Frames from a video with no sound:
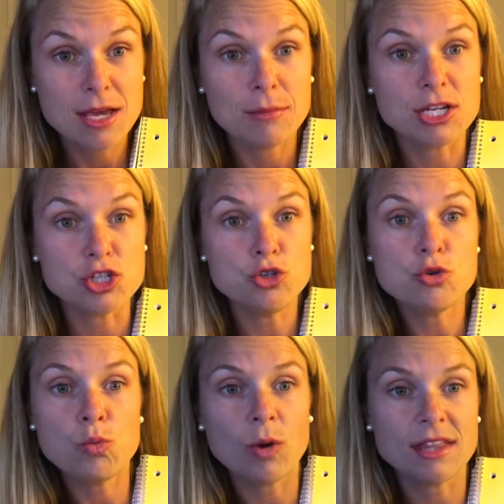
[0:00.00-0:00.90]
because
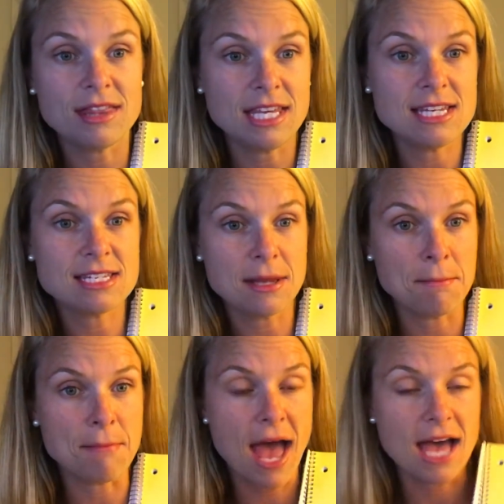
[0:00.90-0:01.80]
you want these to
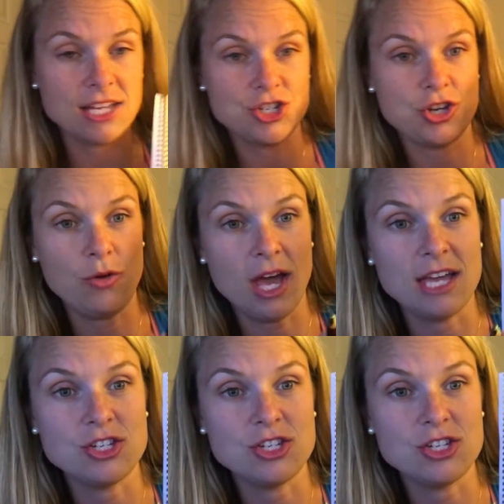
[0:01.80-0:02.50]
match, okay?